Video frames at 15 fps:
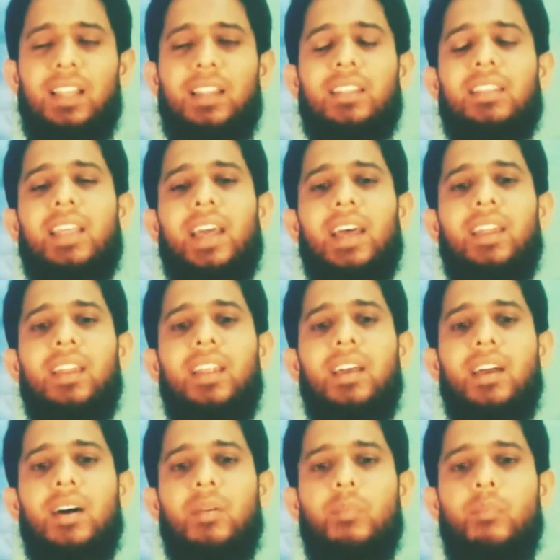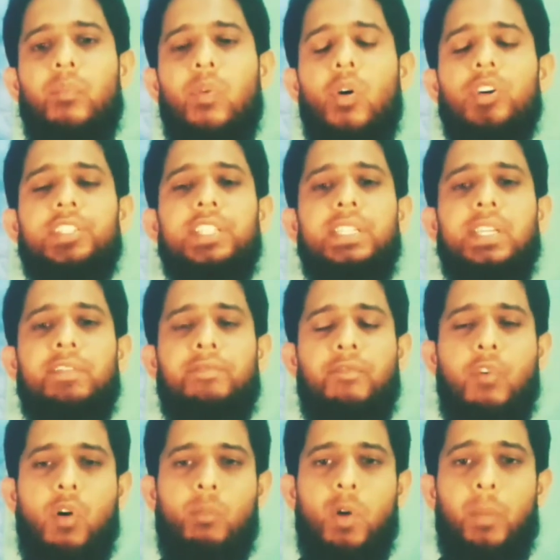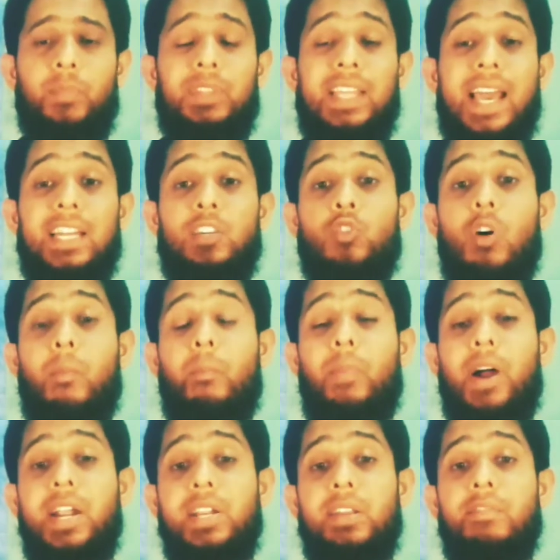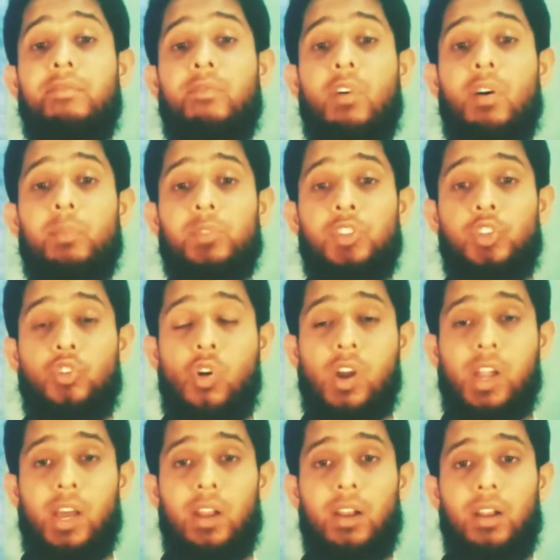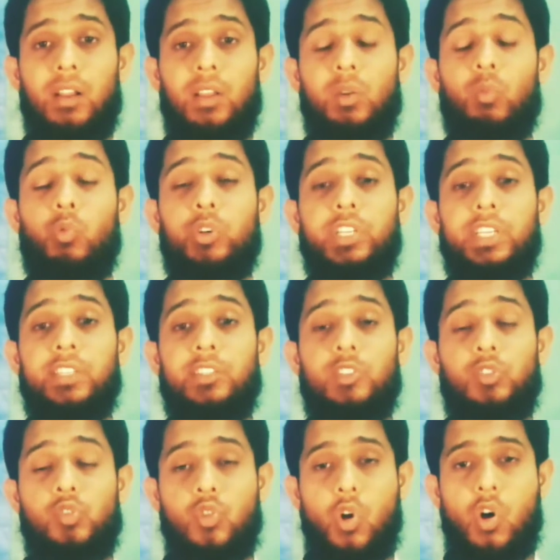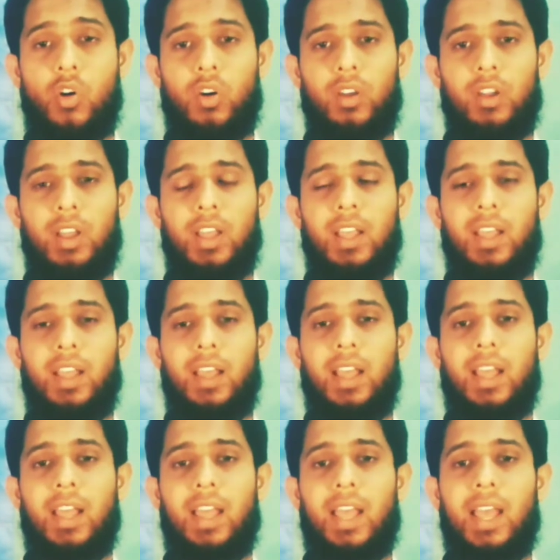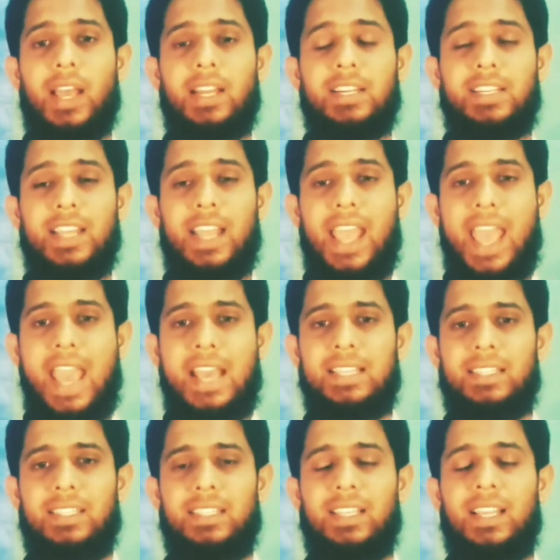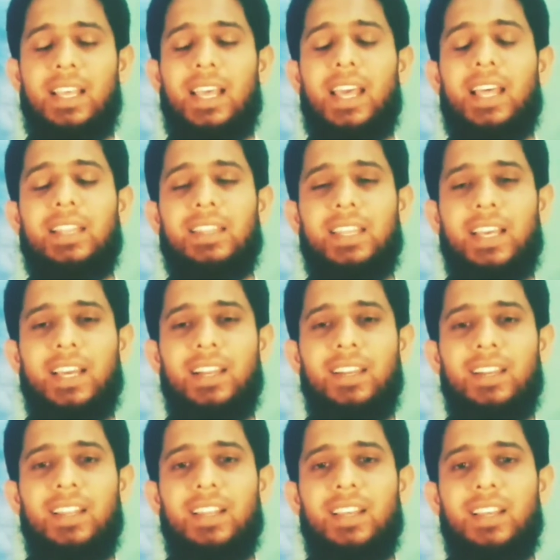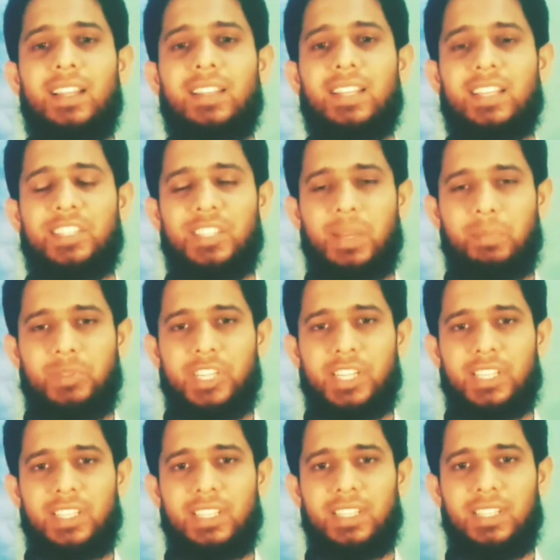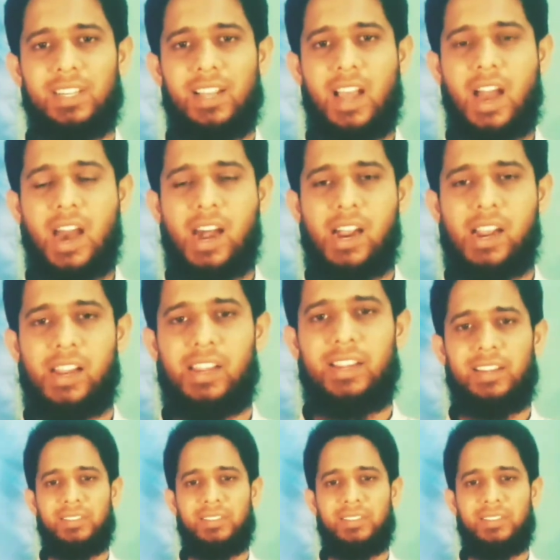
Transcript: then positive form of that comparative form stronger, which is strong, and as, and then the subject I.